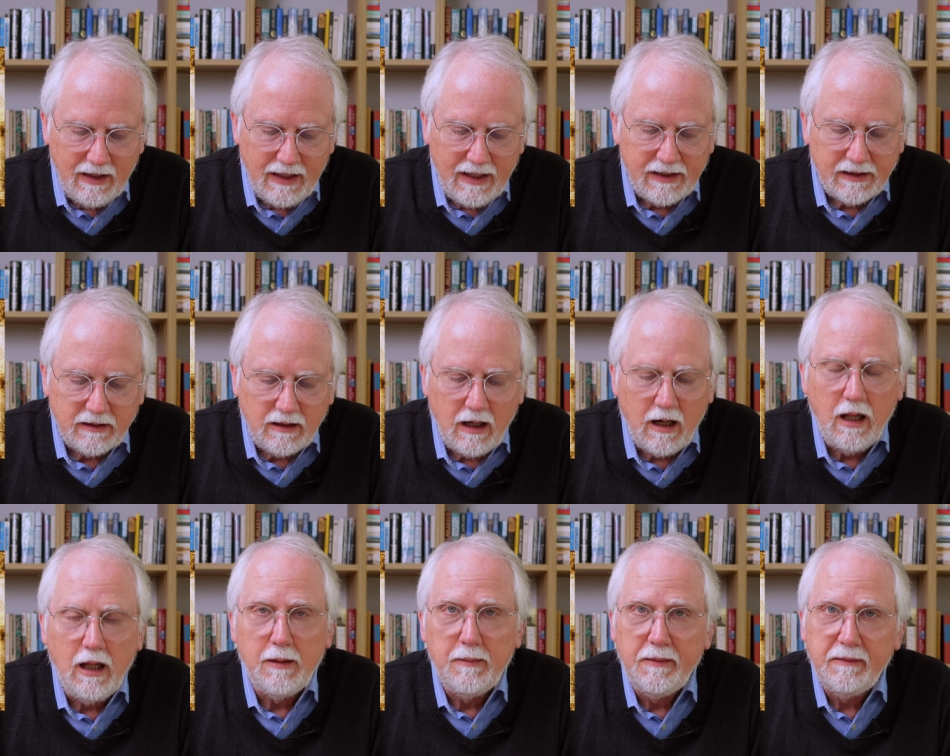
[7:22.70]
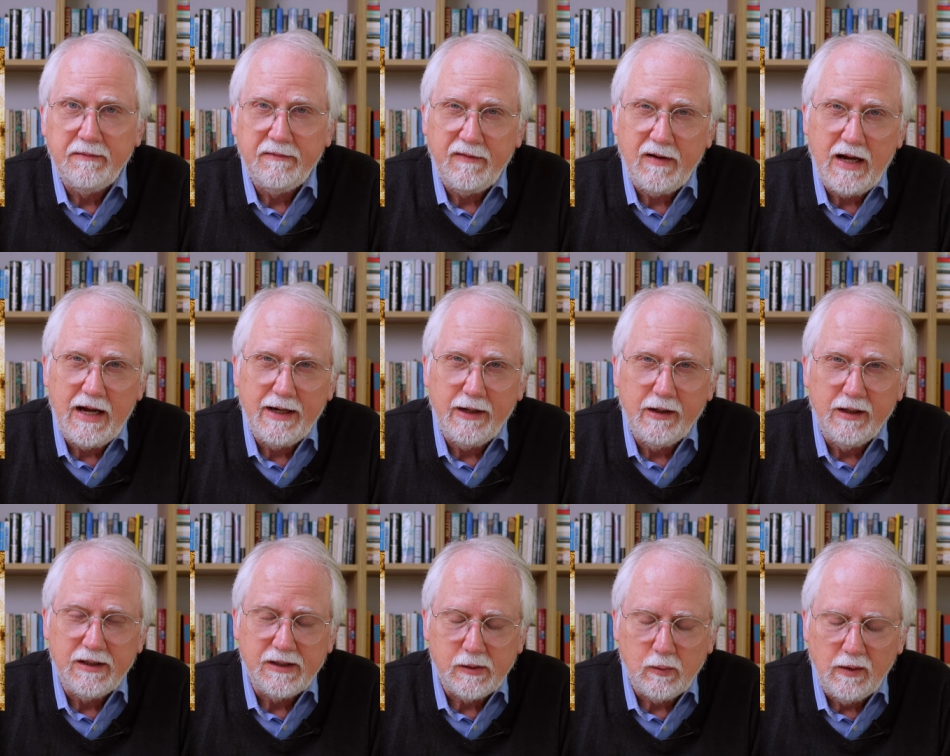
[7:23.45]
and a column of
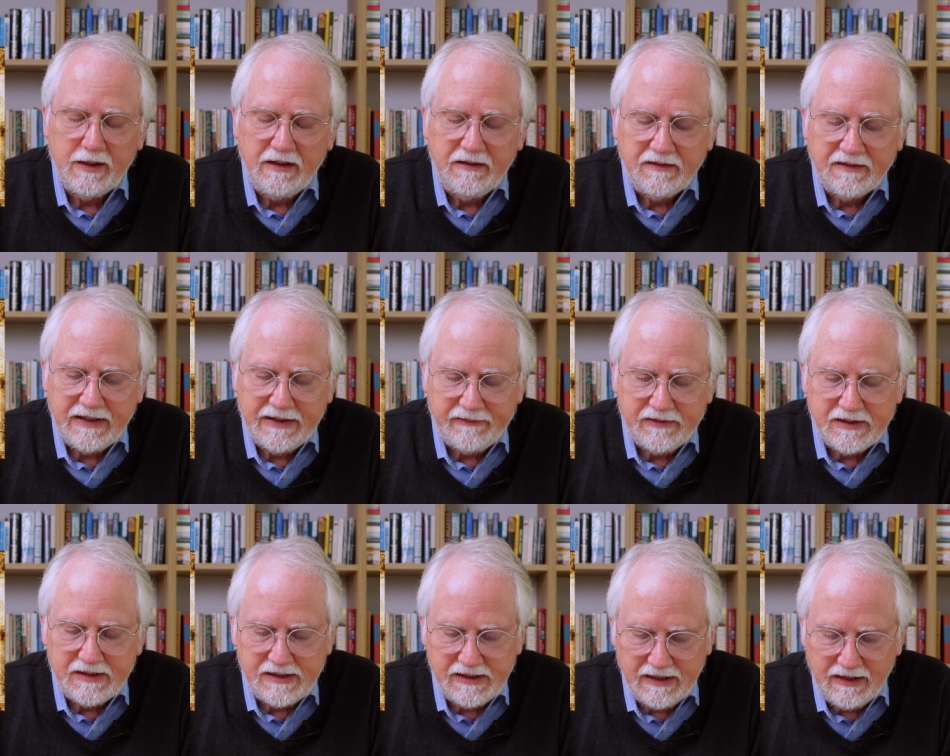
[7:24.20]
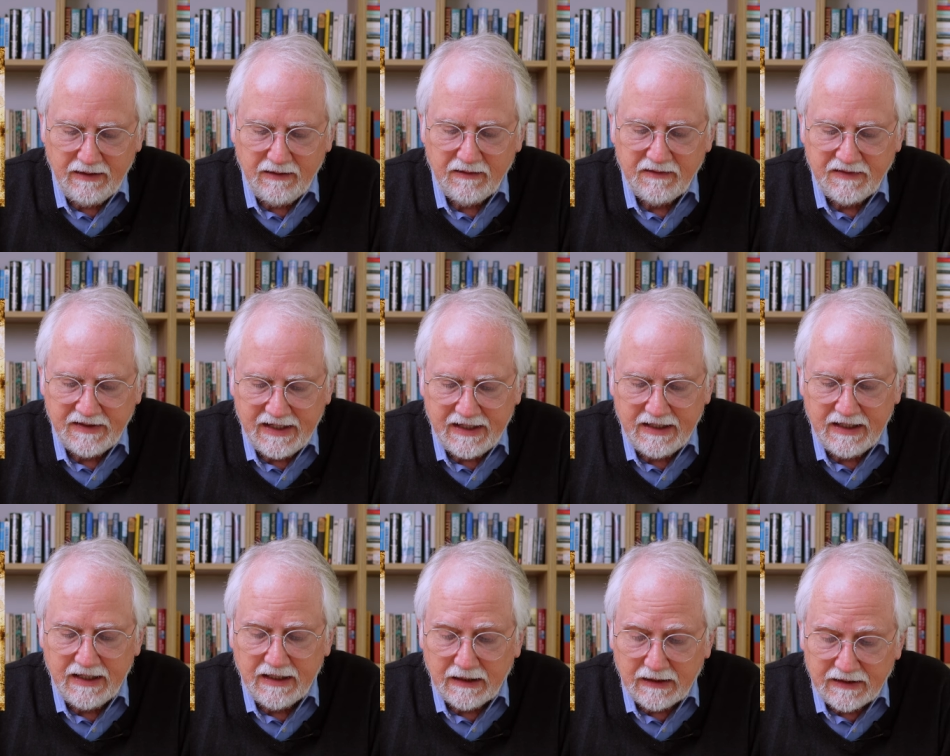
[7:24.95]
fire in 2017
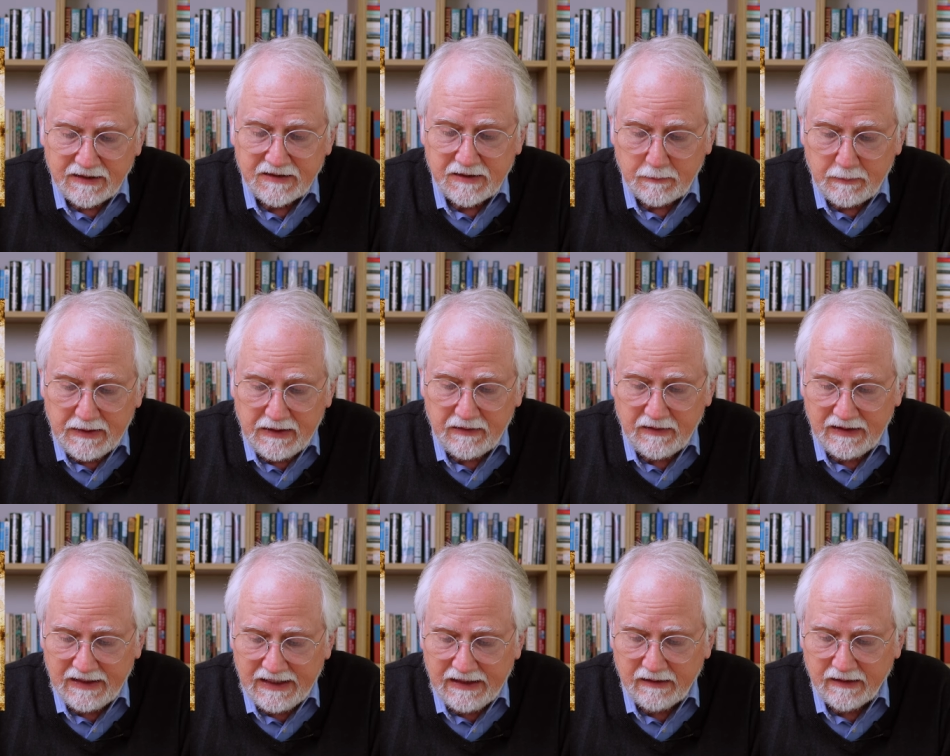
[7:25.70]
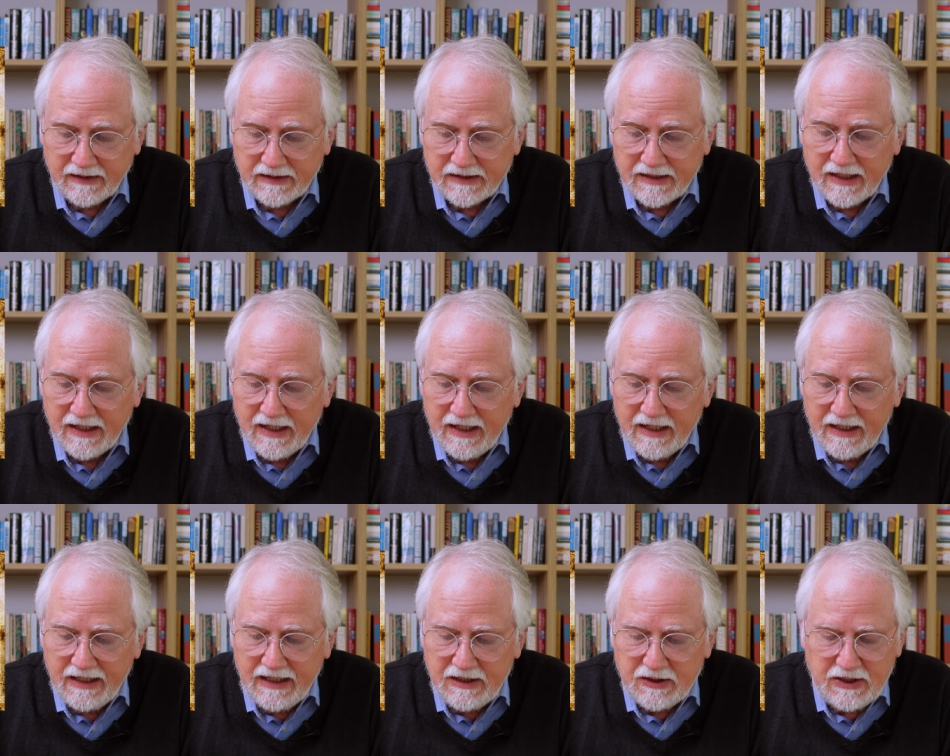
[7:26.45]
set in Elizabethan England,
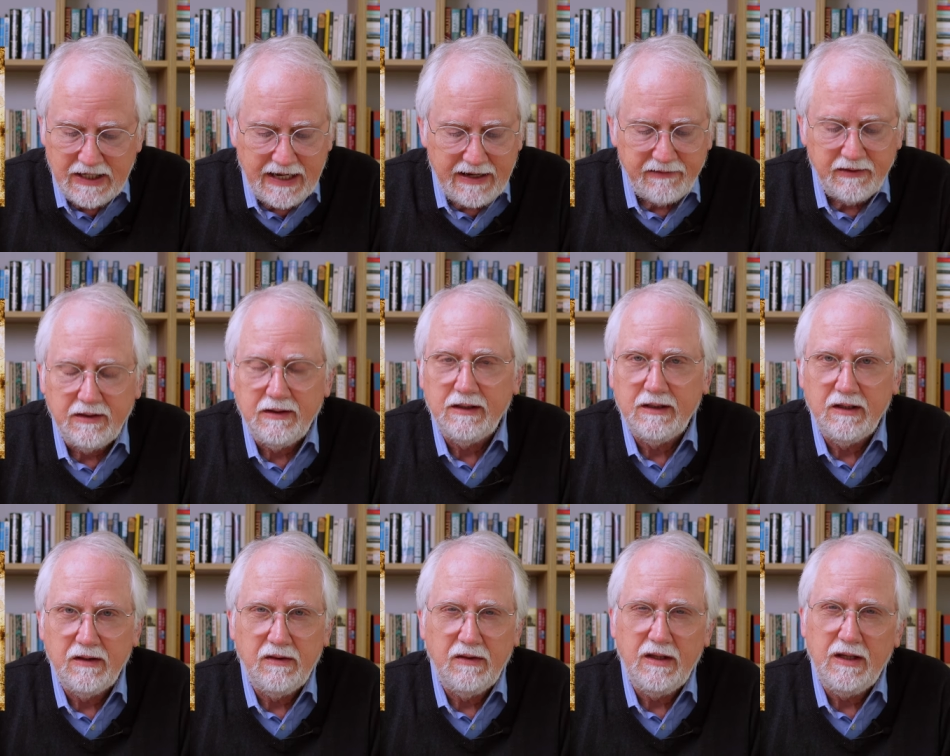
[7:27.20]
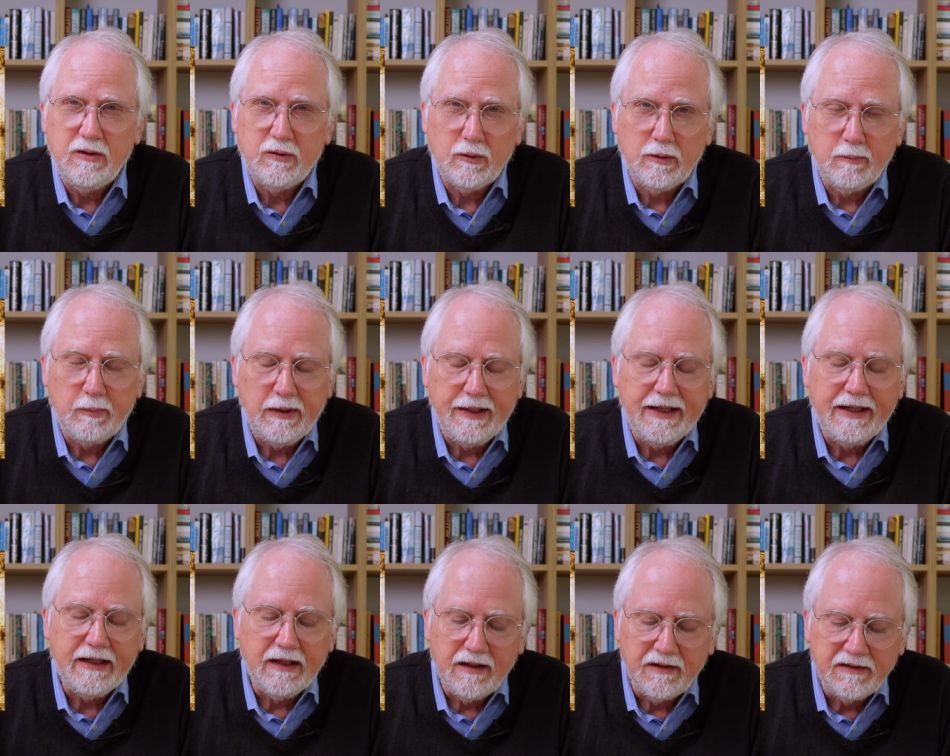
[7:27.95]
each having the cathedral
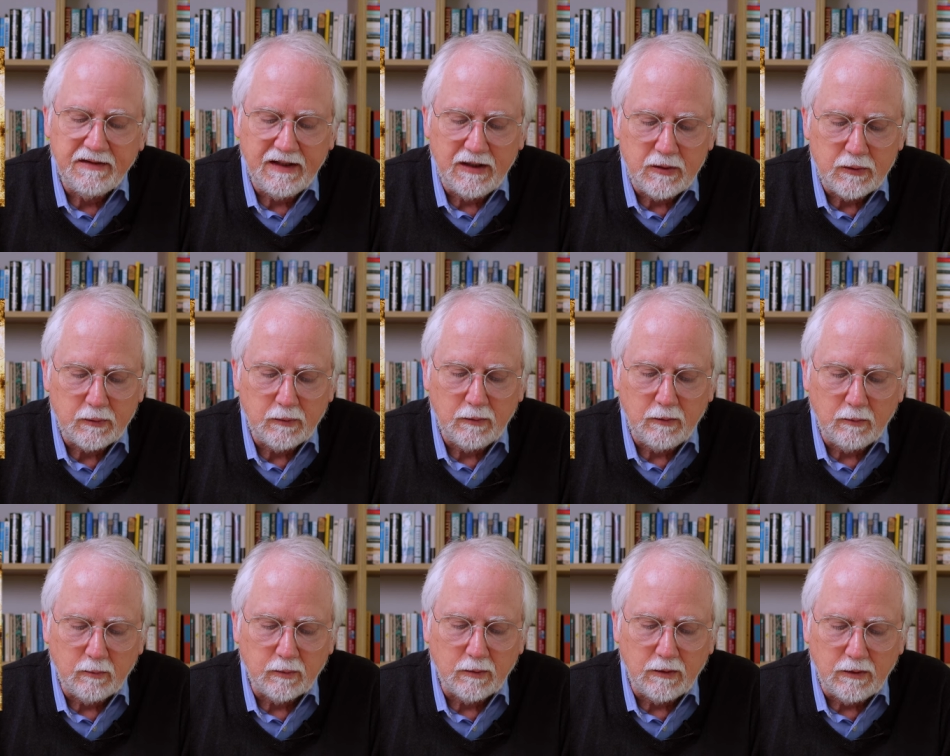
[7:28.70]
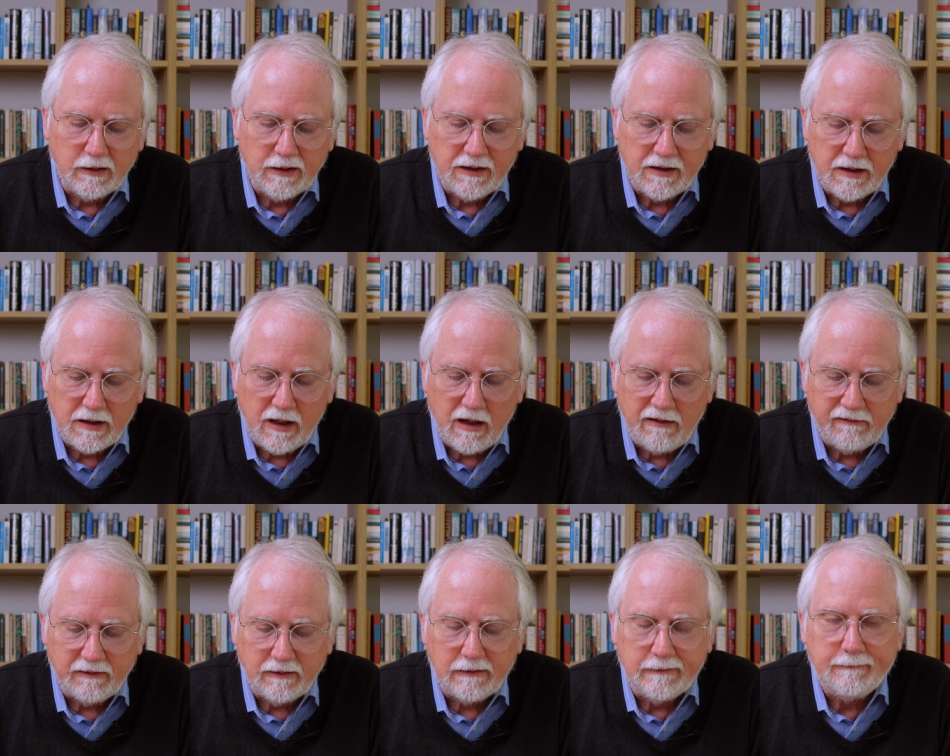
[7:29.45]
play a central role in the
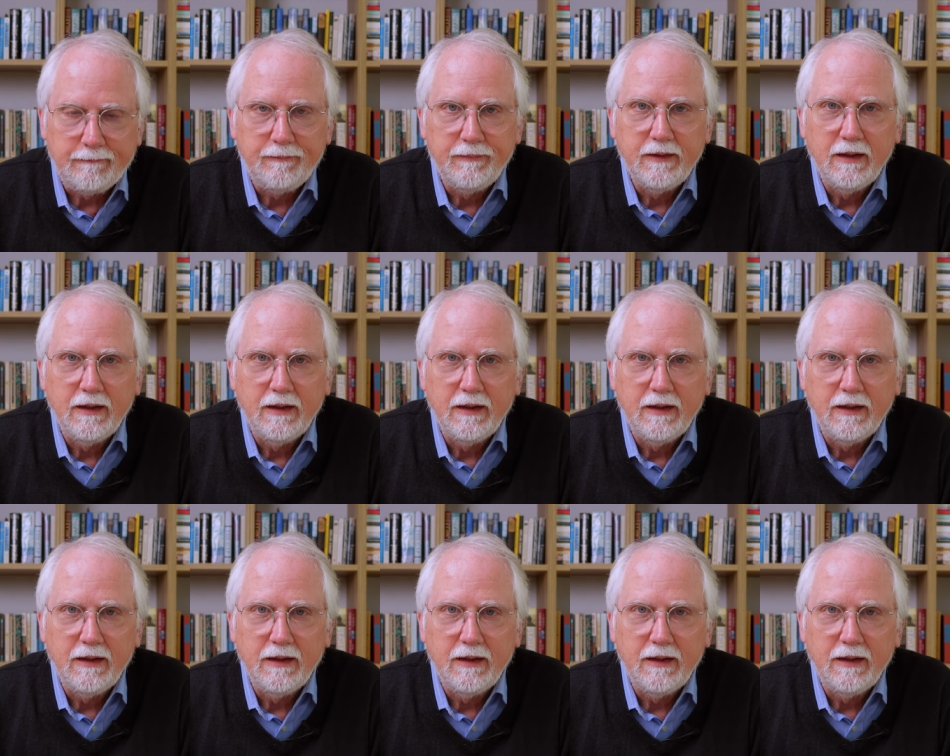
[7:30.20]
novel.